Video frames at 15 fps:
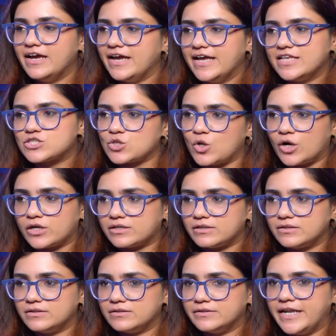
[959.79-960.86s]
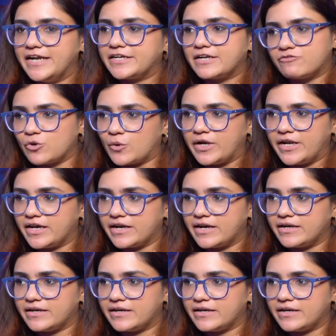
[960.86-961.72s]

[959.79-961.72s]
It's not native to India, right?